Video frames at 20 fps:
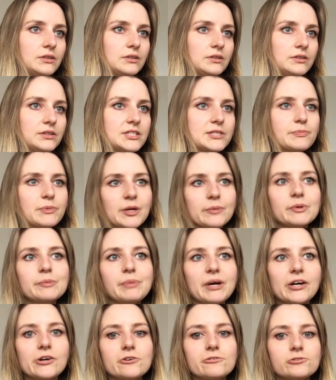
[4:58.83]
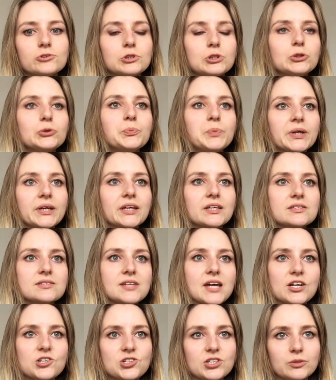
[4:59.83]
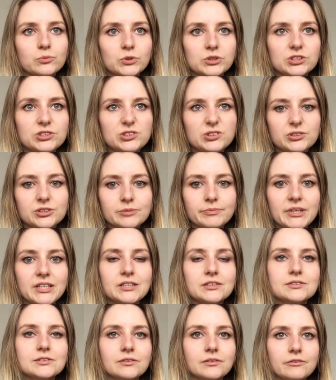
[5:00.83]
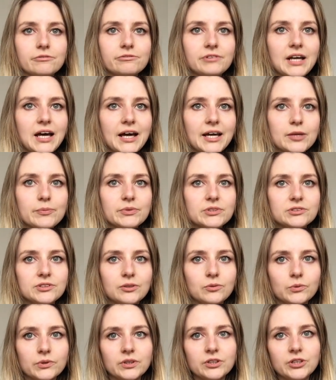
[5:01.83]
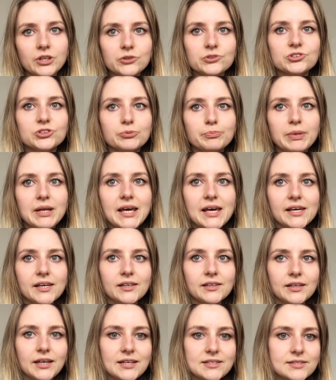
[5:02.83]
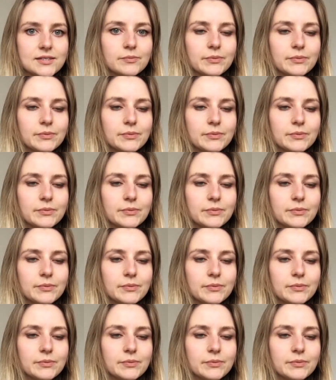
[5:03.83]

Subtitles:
This might be better if you're looping a section and want to do some edits on the fly, but don't want the notes to play as they're